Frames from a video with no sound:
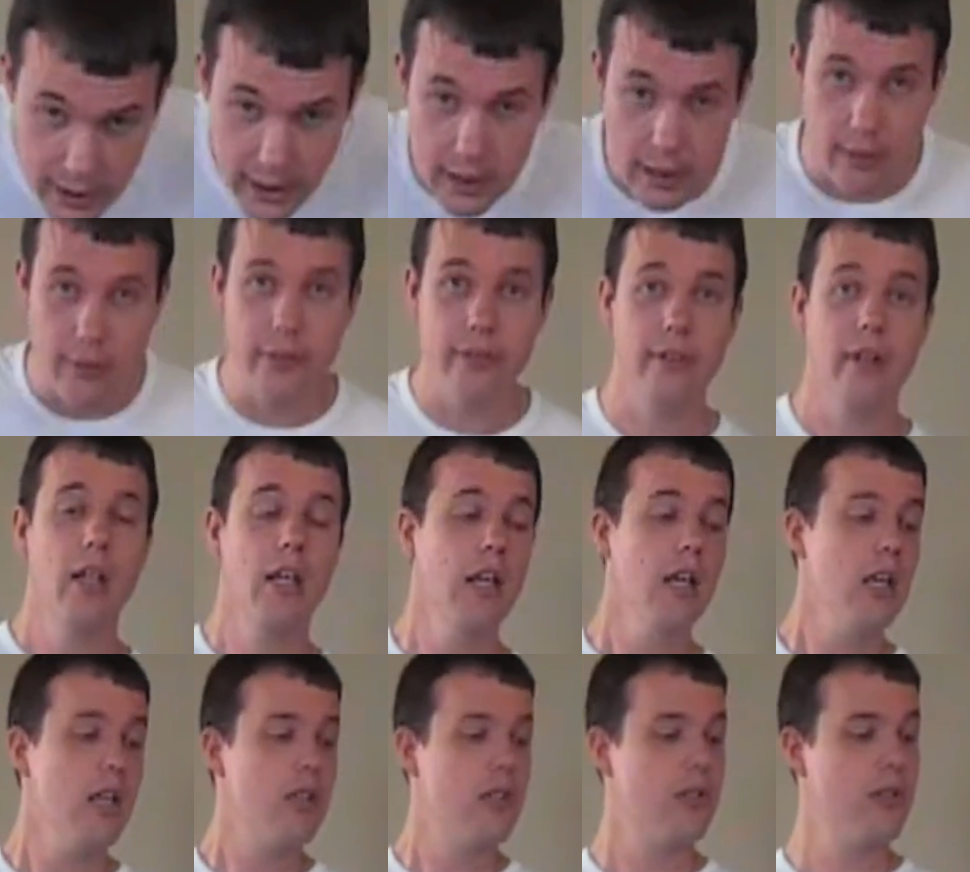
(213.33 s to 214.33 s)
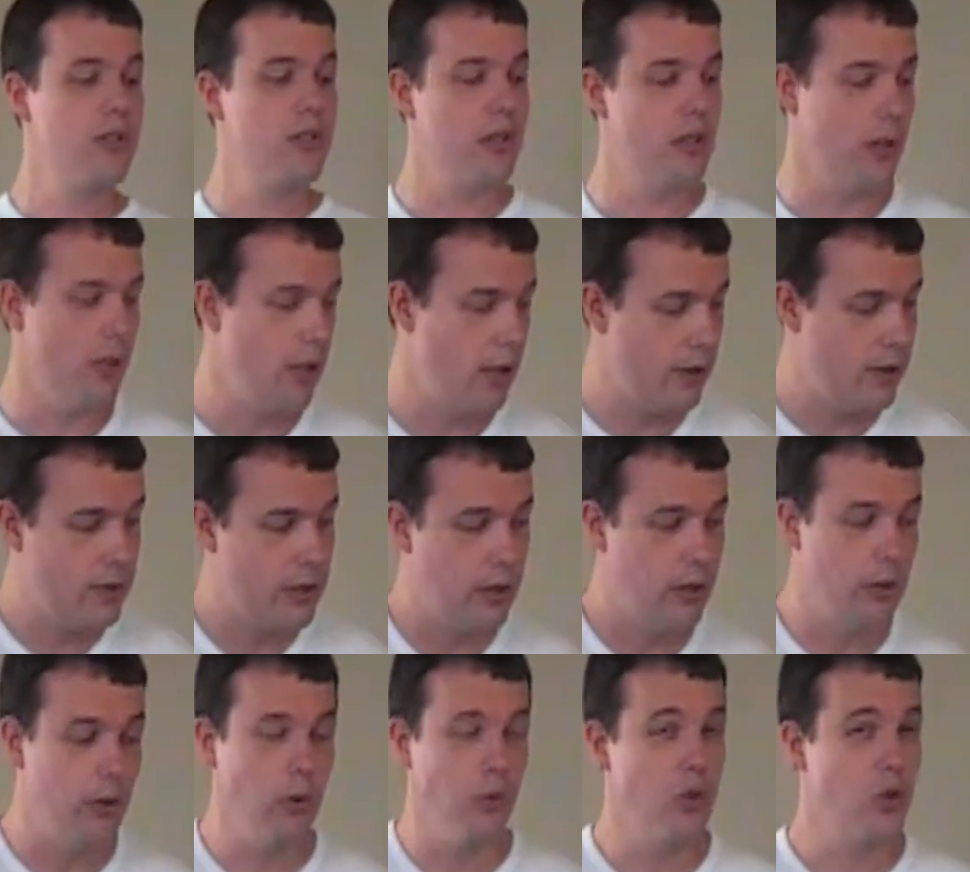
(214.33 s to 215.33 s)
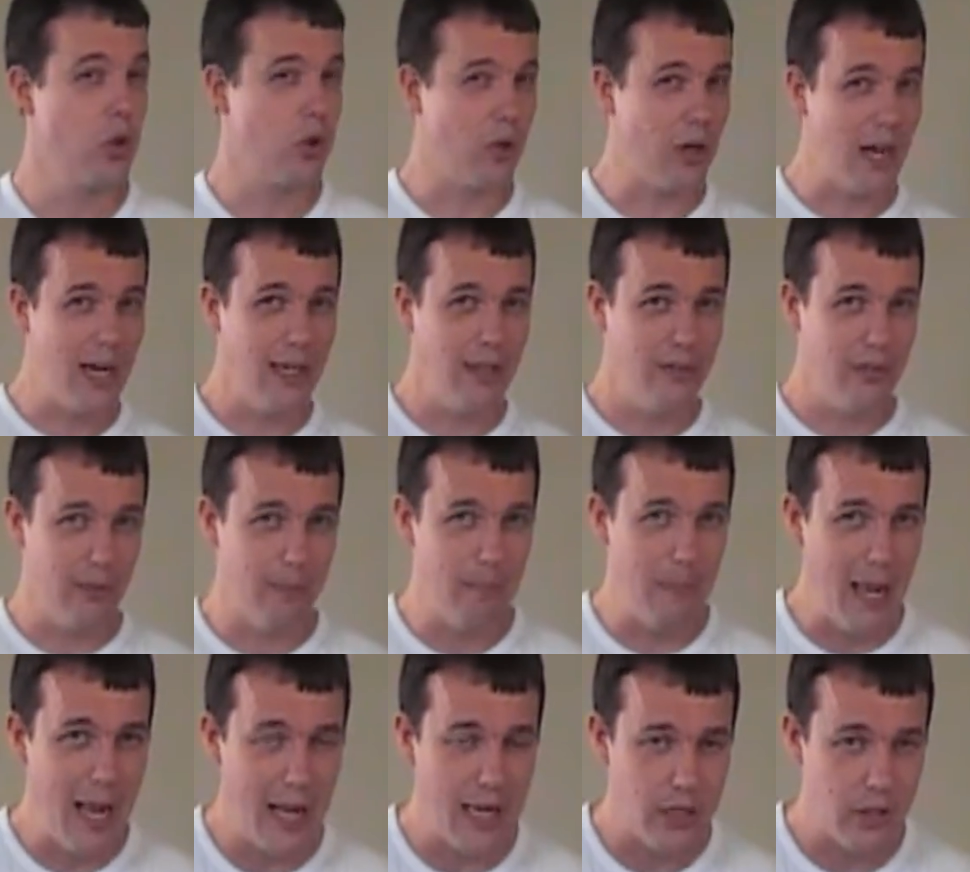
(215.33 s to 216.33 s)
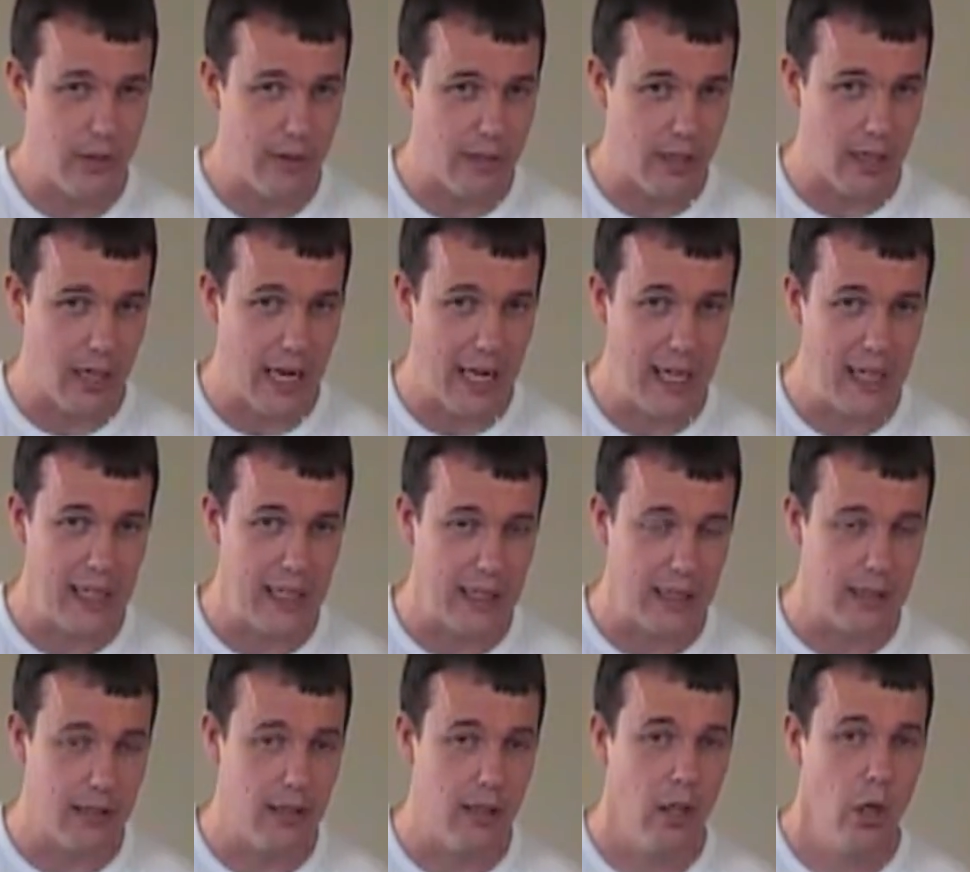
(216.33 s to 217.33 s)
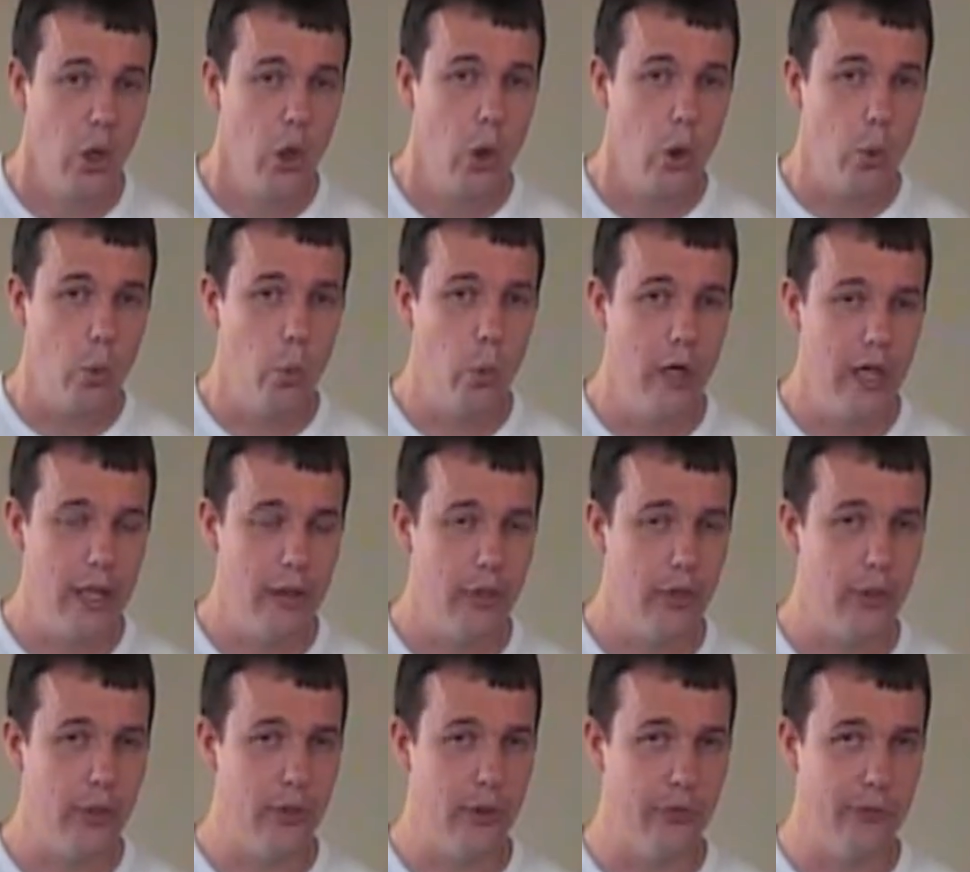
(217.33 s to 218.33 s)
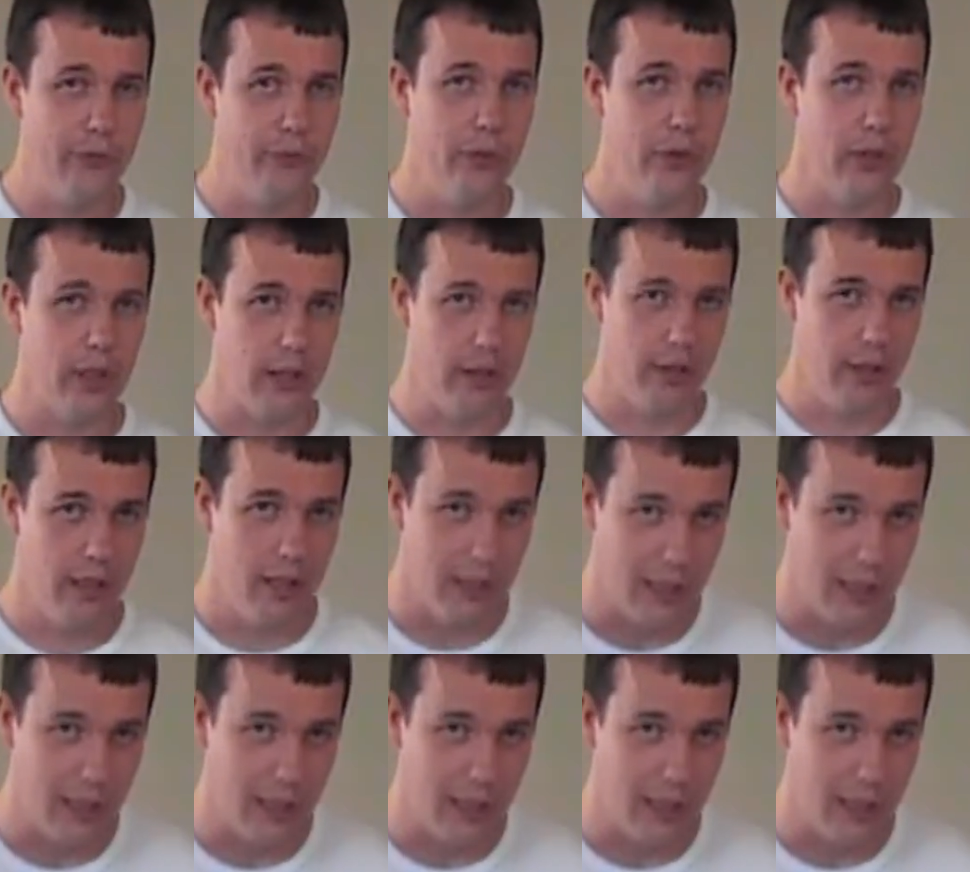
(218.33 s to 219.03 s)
kids start to try to match their hand with the foot,